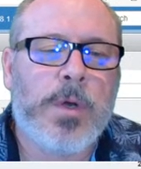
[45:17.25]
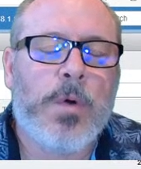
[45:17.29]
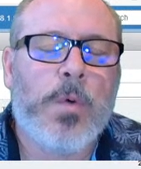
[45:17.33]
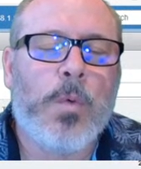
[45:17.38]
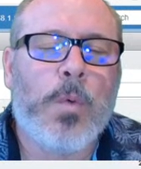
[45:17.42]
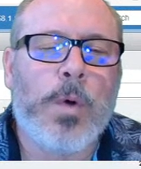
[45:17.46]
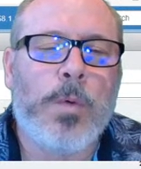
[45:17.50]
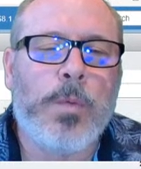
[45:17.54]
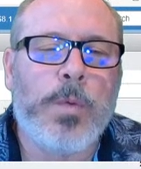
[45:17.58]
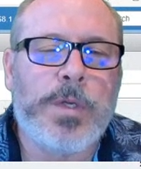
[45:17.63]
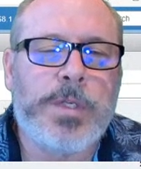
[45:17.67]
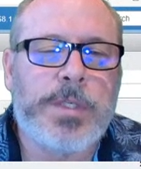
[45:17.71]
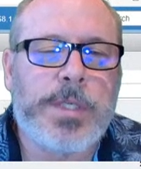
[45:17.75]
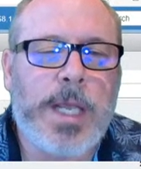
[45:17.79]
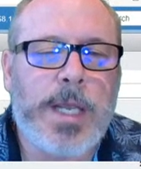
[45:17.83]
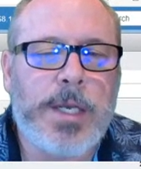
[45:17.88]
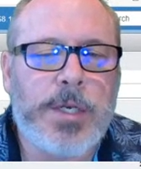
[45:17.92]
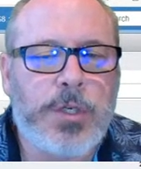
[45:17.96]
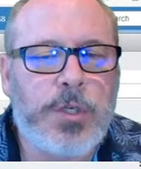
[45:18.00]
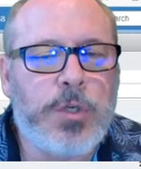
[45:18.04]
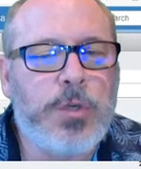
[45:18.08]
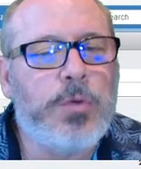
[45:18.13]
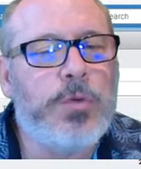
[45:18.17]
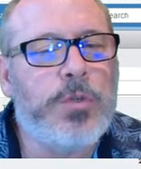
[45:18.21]
When we say
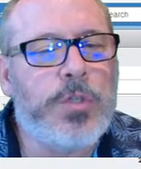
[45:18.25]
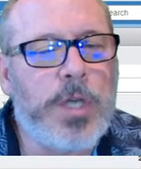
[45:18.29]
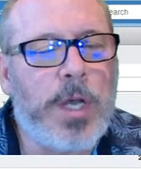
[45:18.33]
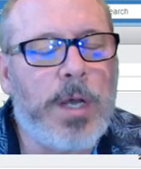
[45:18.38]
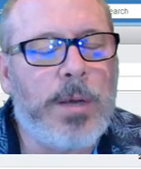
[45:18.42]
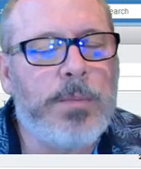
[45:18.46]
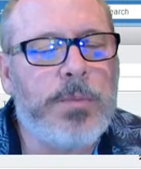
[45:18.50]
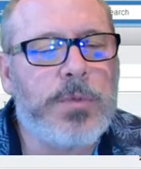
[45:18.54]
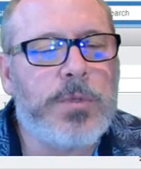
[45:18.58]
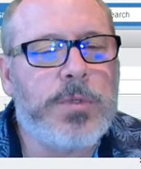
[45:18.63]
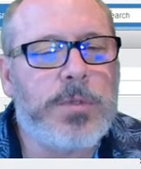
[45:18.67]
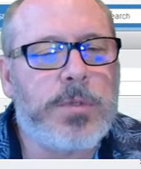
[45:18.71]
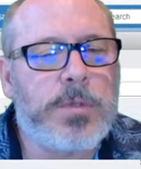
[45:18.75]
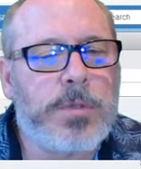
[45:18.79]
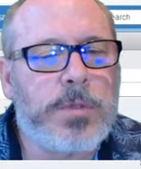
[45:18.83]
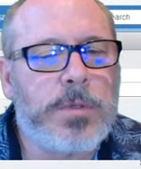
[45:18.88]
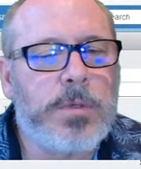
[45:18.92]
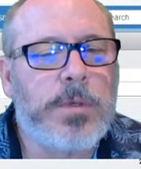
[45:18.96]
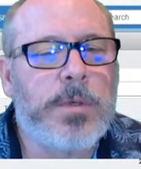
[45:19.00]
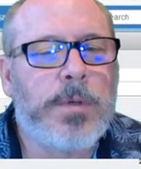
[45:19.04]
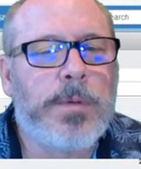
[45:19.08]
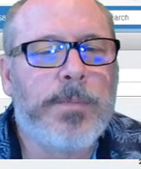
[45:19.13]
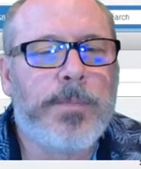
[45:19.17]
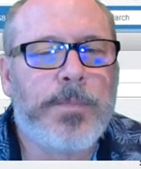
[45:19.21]
2 jumps,
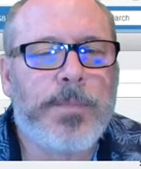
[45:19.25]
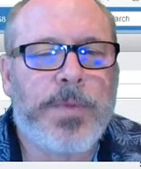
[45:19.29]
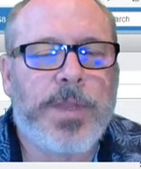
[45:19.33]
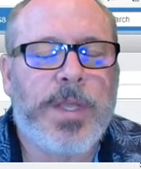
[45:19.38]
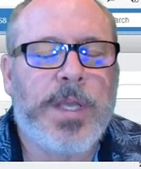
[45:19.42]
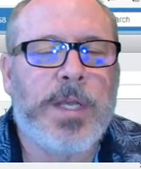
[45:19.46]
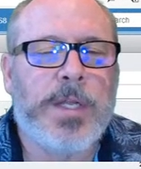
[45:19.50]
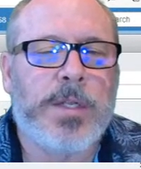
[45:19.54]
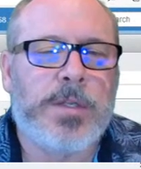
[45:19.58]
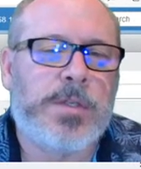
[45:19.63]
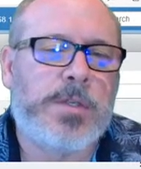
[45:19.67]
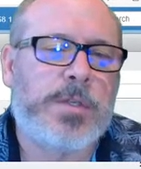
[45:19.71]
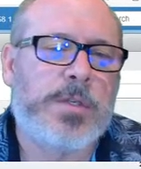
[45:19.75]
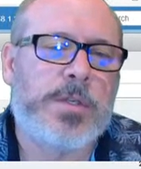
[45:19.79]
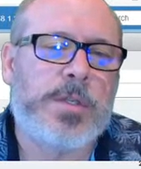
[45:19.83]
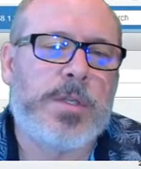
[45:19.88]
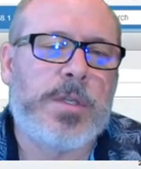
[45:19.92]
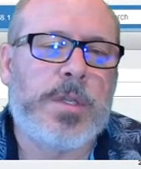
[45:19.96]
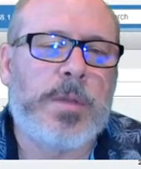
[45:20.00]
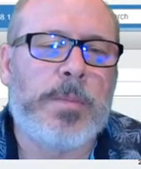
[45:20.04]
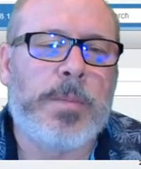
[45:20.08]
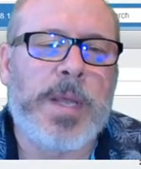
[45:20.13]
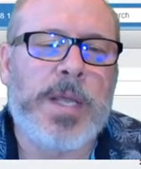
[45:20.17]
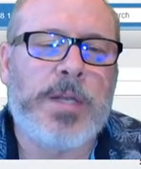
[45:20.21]
it's
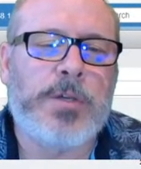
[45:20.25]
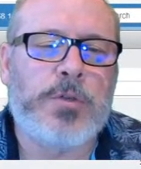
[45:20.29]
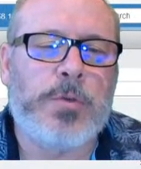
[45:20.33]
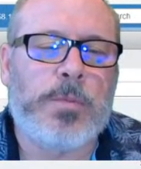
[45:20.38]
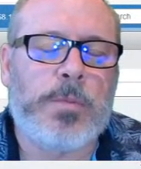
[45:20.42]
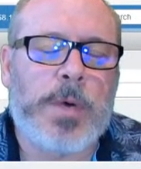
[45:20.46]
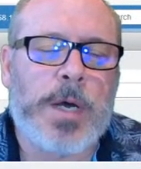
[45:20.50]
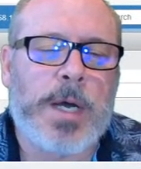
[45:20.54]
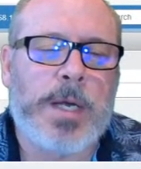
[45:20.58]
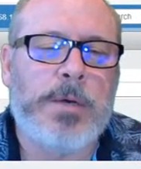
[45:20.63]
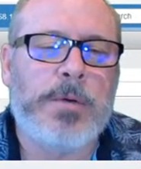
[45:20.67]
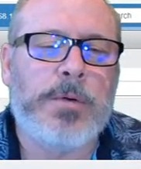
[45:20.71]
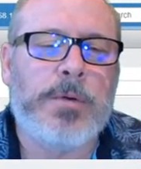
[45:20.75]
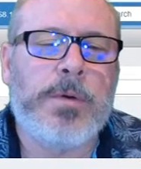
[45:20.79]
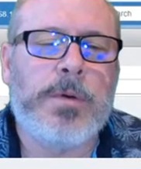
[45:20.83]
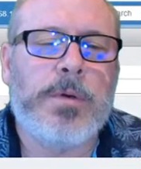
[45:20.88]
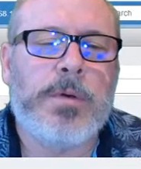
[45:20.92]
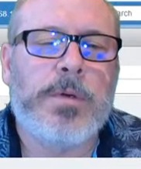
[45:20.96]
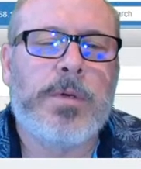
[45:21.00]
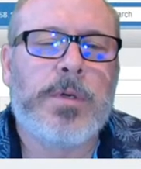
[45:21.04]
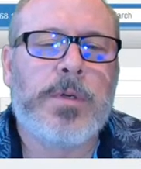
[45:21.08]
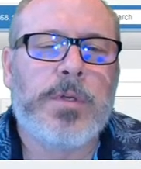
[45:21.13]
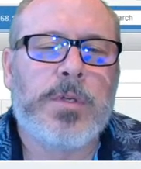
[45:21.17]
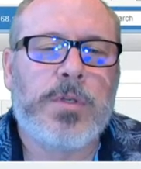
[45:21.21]
the major minor,
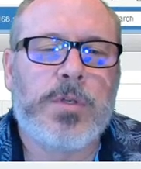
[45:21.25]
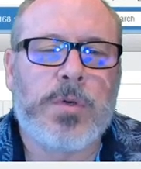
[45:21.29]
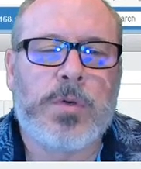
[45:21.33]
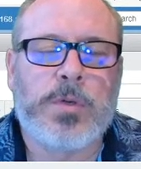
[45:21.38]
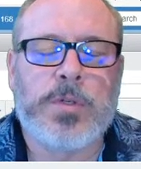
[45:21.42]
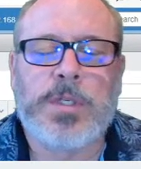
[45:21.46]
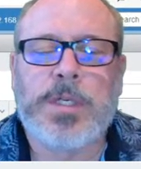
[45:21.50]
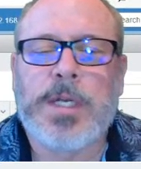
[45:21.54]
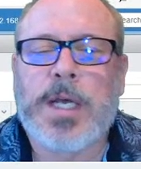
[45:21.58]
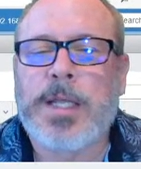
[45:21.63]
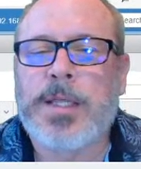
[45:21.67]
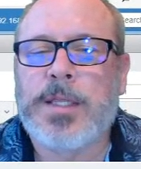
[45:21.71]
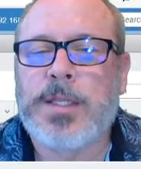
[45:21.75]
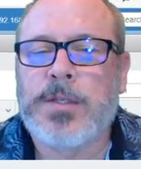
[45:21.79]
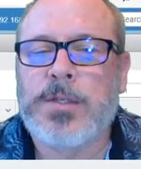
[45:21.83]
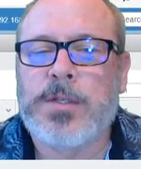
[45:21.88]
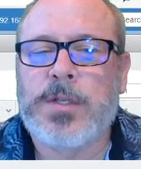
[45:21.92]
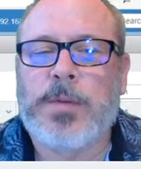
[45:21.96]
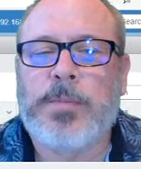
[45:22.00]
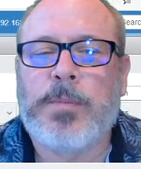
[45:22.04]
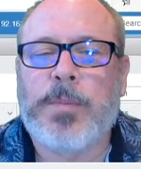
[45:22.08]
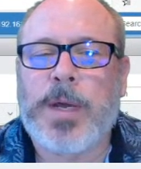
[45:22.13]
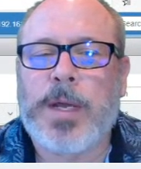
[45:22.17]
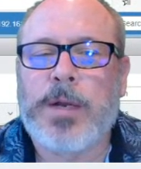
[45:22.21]
so it's not the
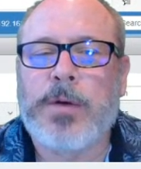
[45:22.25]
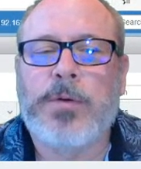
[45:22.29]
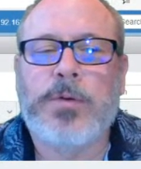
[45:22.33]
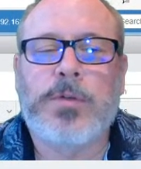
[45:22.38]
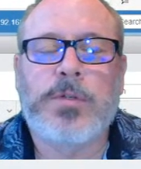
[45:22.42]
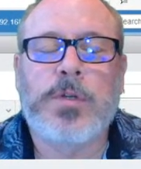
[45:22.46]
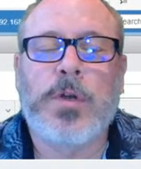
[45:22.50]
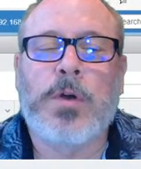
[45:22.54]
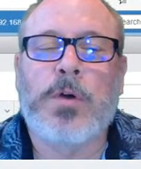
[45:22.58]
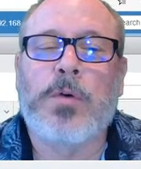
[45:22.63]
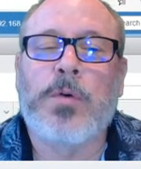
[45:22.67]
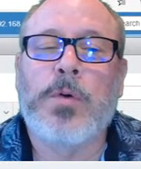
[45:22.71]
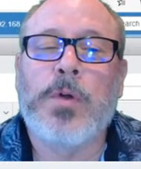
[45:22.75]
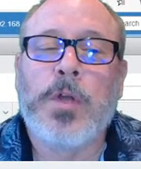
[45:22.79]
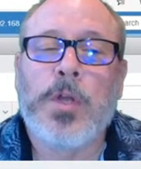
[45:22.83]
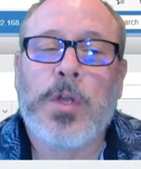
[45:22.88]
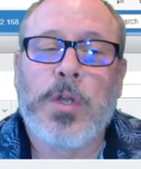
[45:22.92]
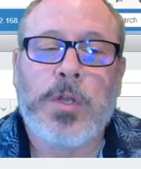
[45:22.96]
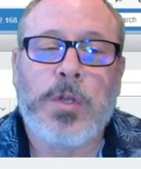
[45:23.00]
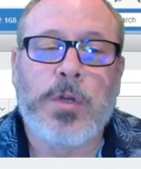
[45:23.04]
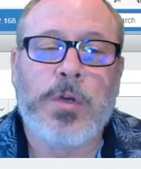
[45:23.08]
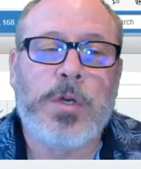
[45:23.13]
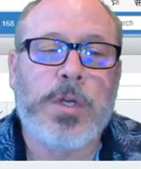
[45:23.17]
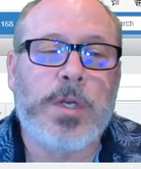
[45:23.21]
sub minor. So
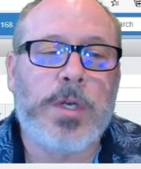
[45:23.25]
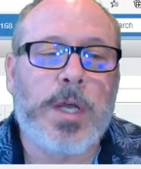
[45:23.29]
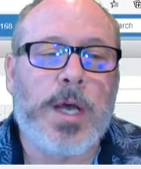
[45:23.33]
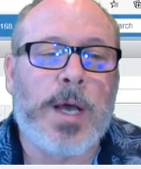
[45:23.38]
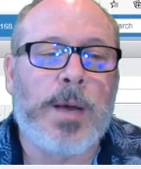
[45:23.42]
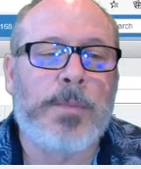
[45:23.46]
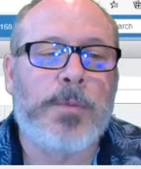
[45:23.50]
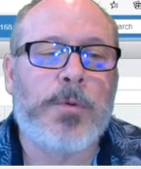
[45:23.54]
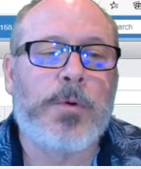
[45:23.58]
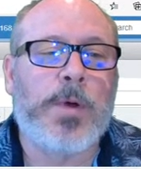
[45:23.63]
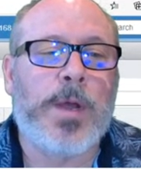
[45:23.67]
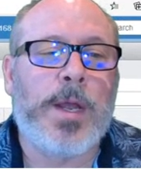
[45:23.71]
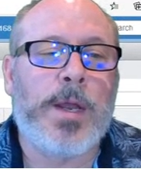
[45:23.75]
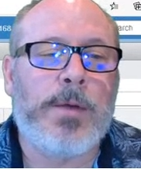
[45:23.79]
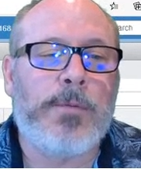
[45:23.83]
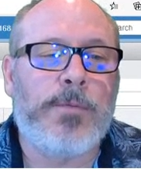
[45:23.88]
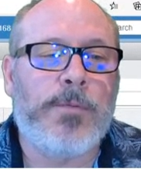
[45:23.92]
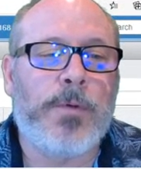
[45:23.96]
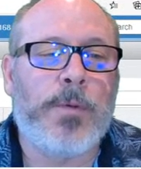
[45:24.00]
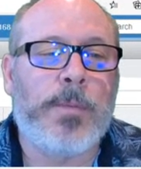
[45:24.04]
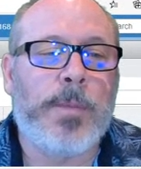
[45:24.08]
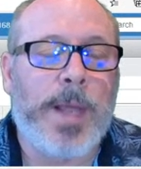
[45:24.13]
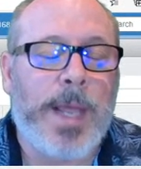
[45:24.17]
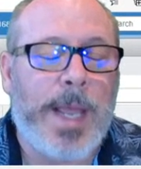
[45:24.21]
you can upgrade
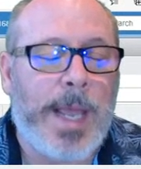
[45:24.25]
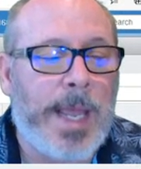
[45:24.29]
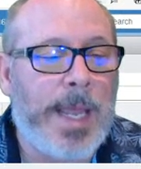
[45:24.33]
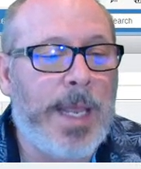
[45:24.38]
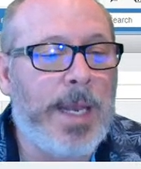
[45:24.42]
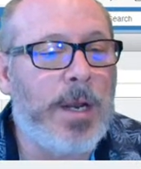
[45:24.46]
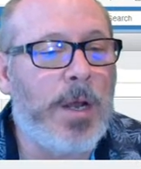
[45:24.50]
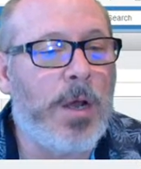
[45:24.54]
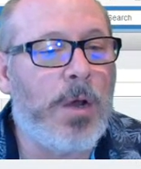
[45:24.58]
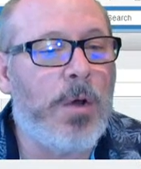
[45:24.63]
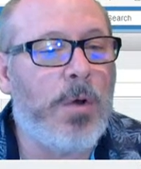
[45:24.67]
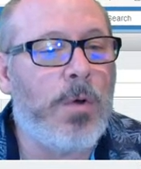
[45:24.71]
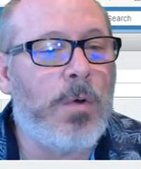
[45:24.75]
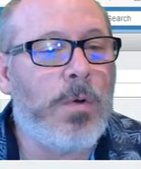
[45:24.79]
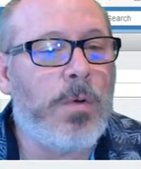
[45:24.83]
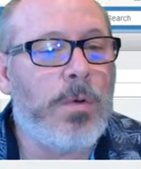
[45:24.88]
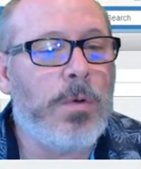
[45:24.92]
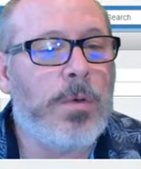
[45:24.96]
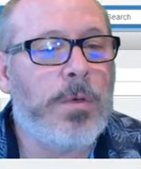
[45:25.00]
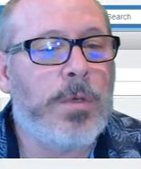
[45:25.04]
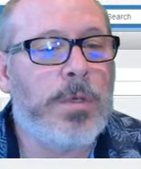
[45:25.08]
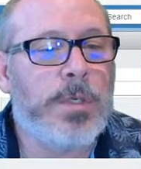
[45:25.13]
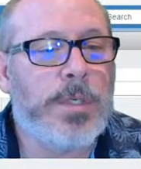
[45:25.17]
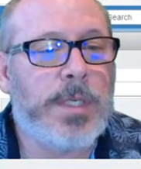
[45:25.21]
from 80 to
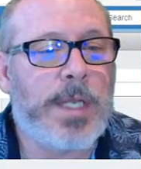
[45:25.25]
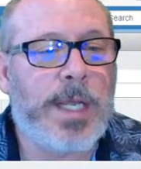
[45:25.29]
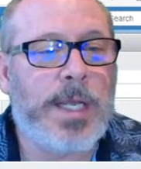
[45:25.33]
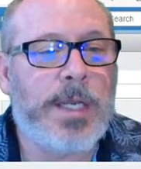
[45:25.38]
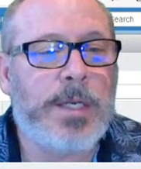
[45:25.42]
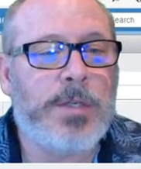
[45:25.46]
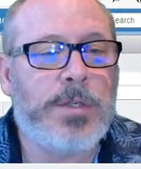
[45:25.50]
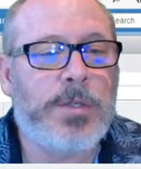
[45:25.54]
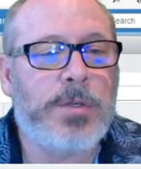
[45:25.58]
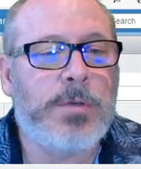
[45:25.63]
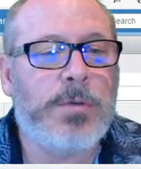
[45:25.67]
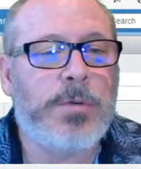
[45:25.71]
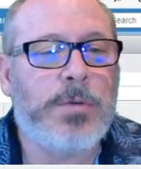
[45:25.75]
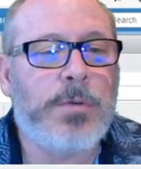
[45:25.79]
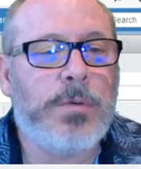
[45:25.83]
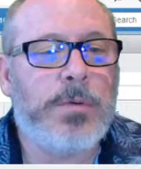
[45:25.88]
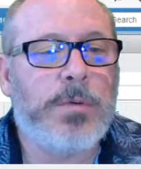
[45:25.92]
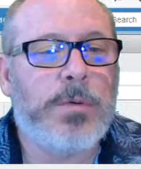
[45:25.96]
82,